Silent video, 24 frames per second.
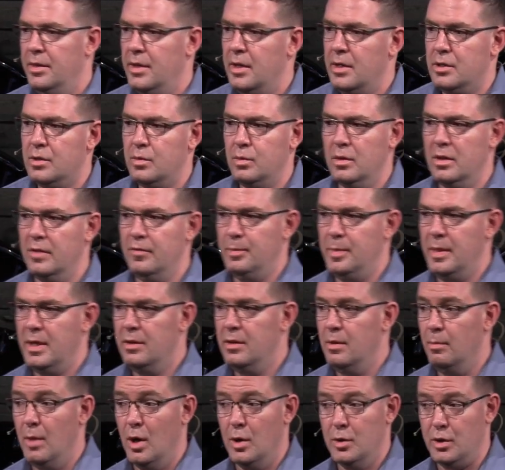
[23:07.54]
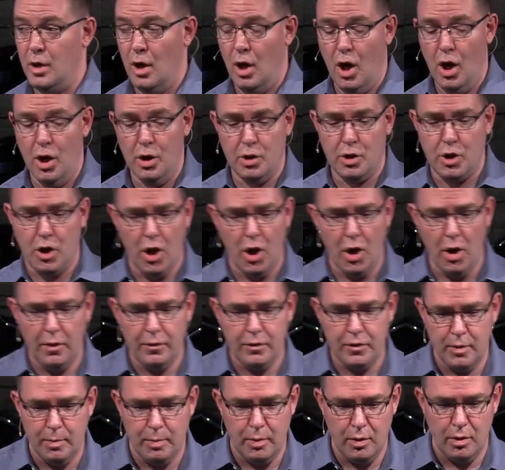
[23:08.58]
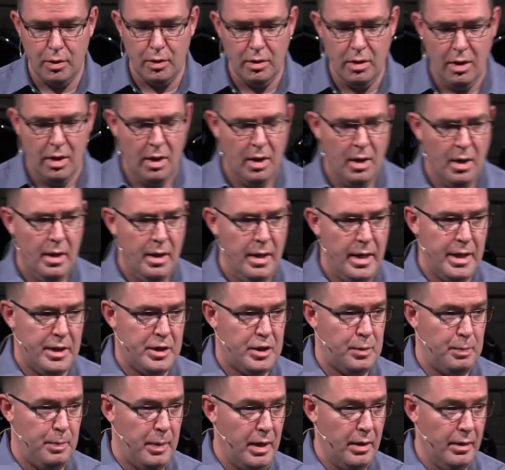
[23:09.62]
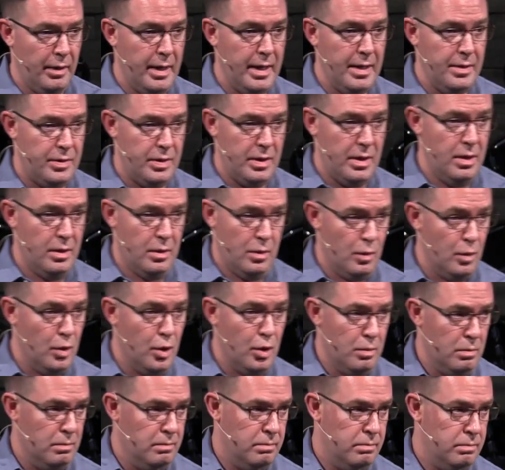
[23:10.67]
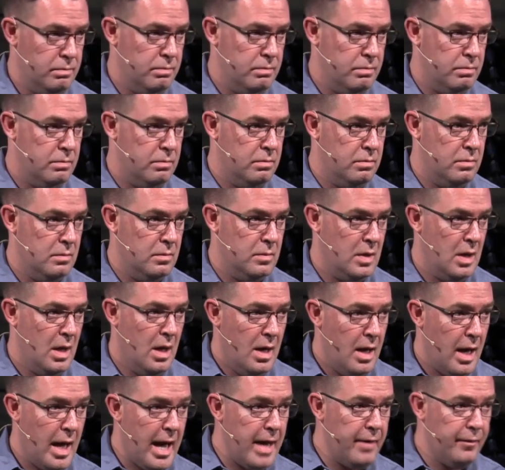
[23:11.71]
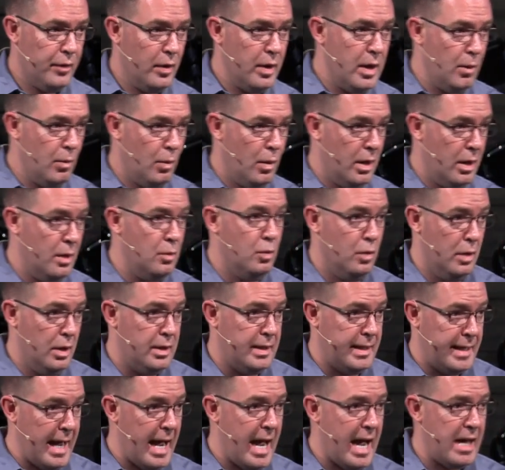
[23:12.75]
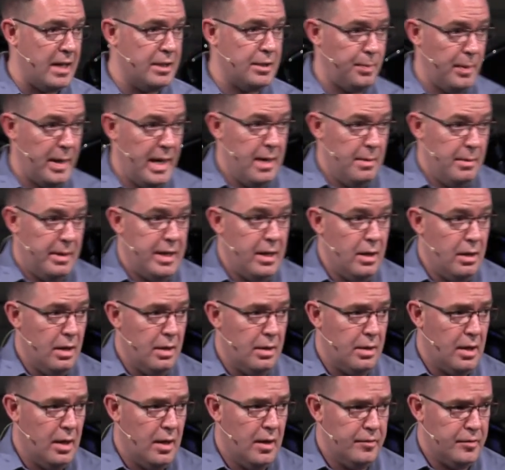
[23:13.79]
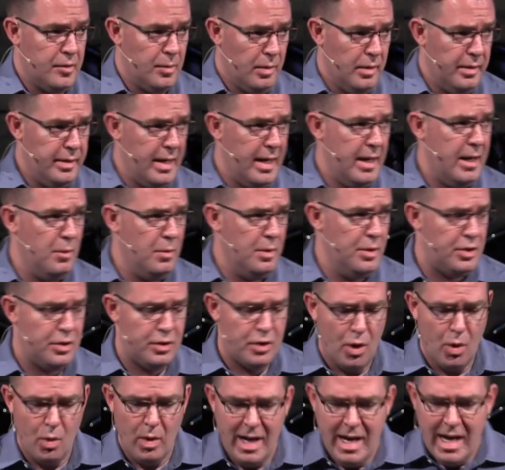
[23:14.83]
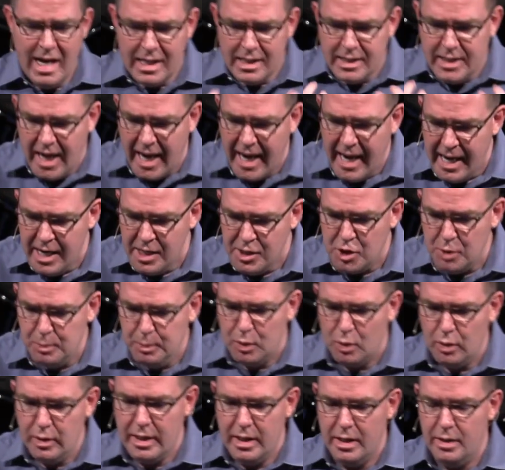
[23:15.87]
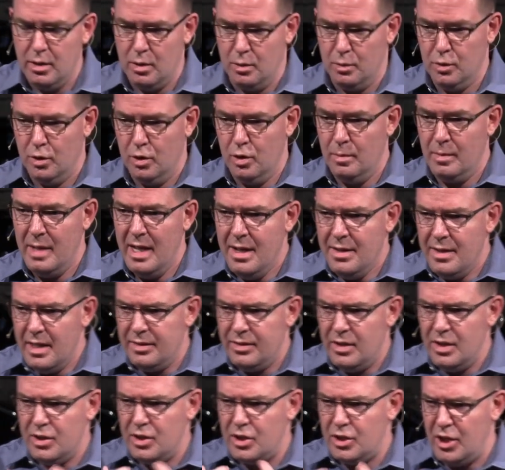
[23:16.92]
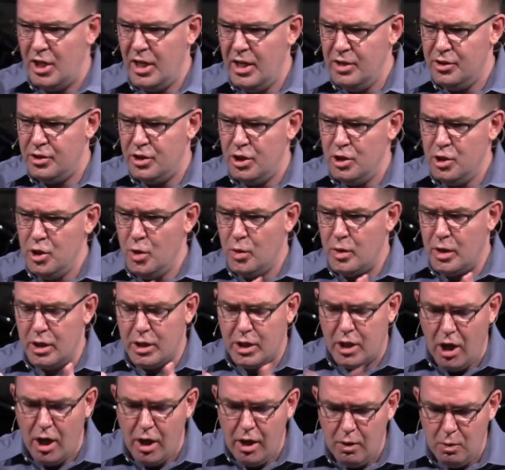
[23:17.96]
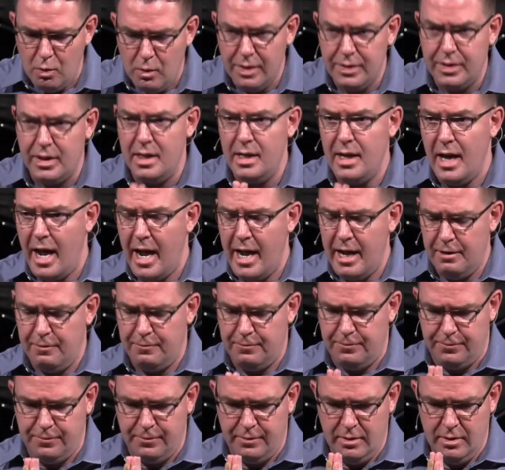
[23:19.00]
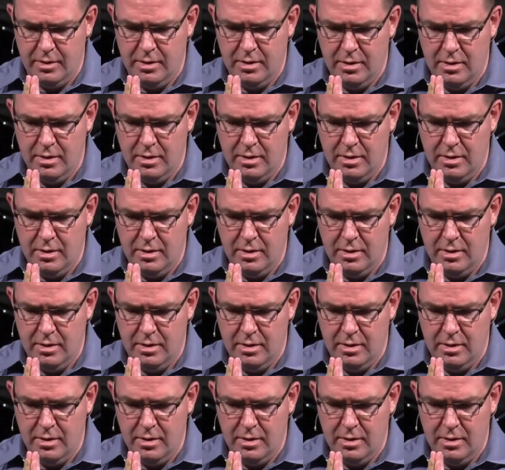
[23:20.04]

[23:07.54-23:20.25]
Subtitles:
this would have been the most uncomfortable experience in the room. Everyone would gasp and get uncomfortable, that it was so tangible in the room, that this tension you could cut with a knife.